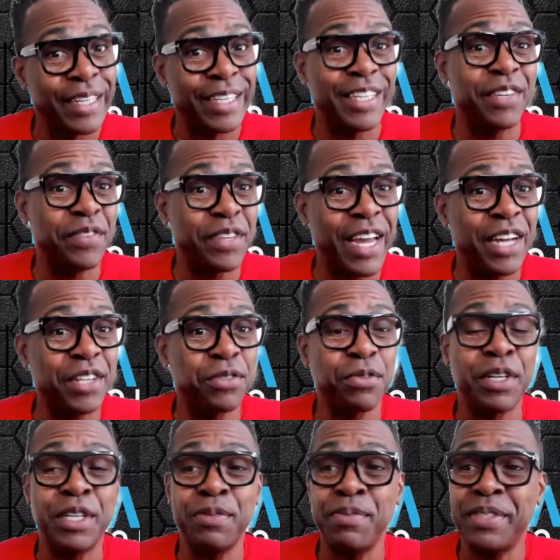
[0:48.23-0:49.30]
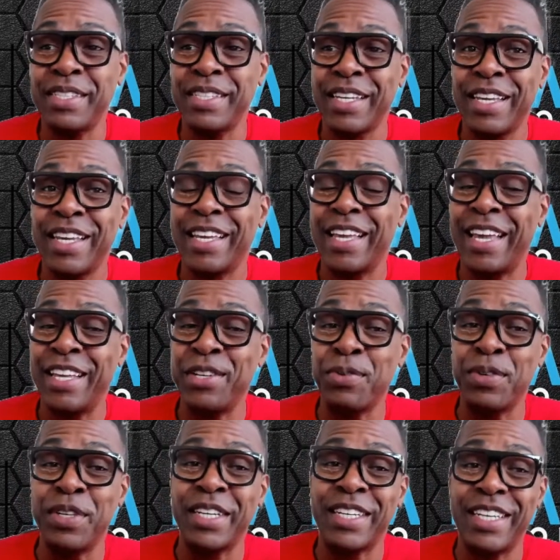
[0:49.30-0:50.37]
if you got dreams and you
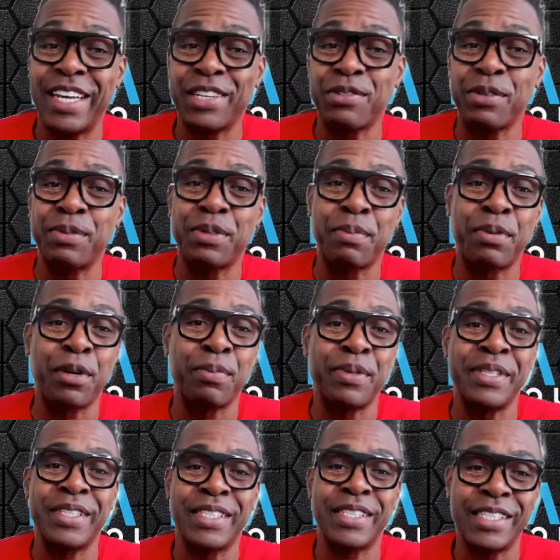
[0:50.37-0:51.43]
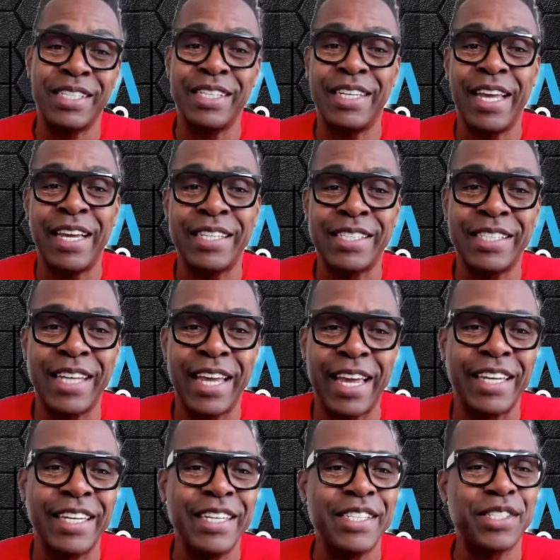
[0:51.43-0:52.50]
want to connect dreams to purpose, today is the day.
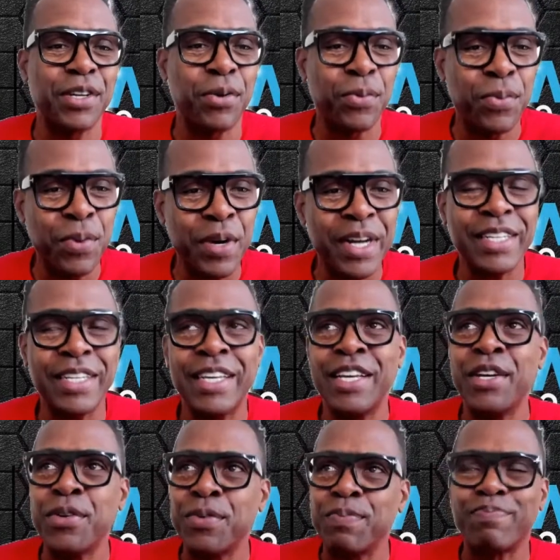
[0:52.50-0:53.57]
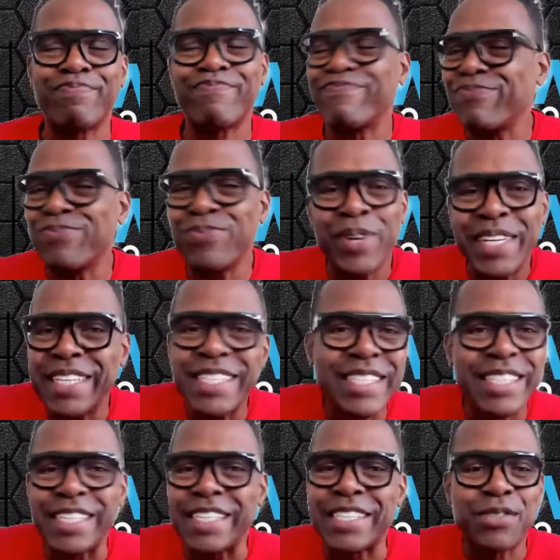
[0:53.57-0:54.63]
So what is
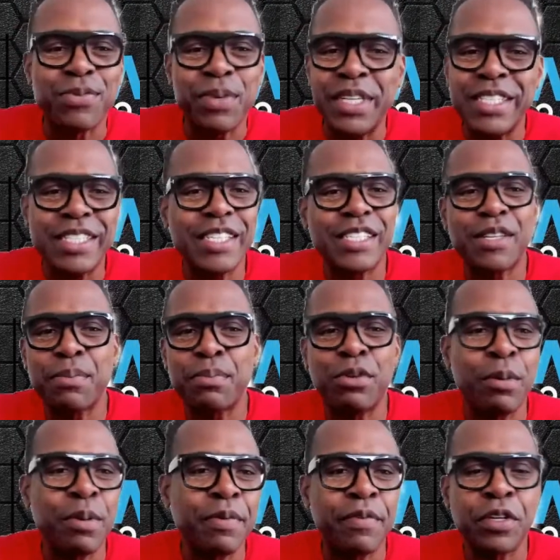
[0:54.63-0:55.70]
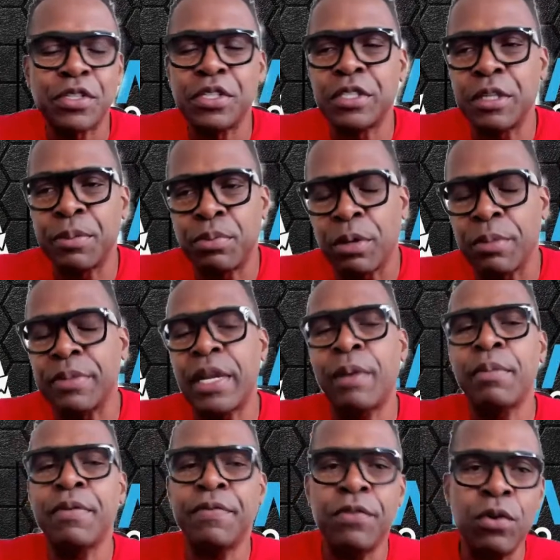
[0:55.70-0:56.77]
this? What is this employment versus deployment? Now,
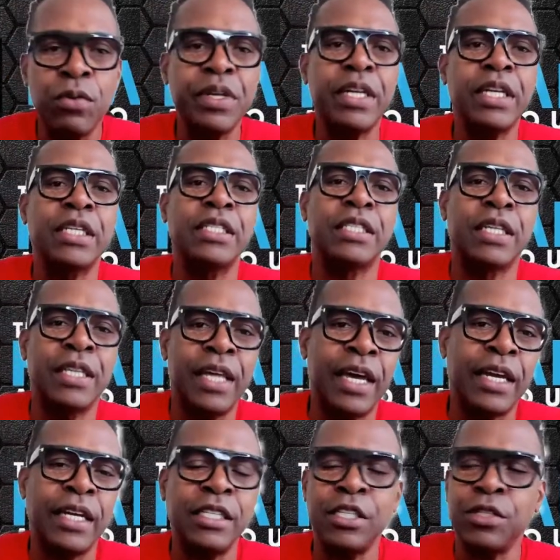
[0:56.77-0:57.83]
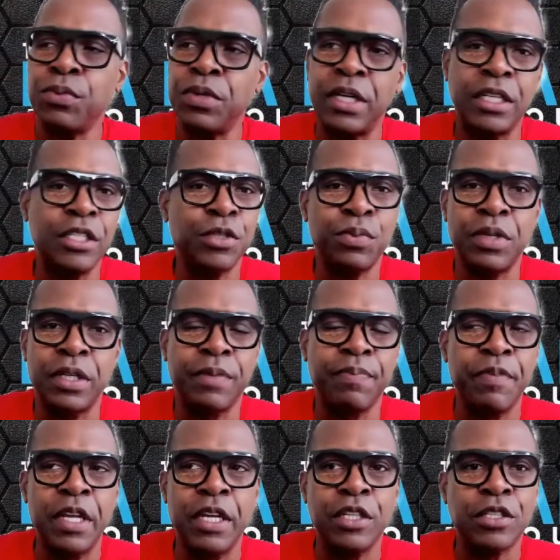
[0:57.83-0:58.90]
before we get into that, I just want to
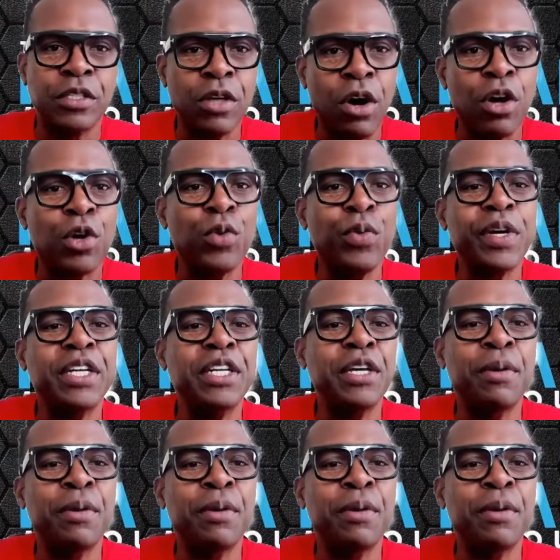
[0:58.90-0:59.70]
talk quickly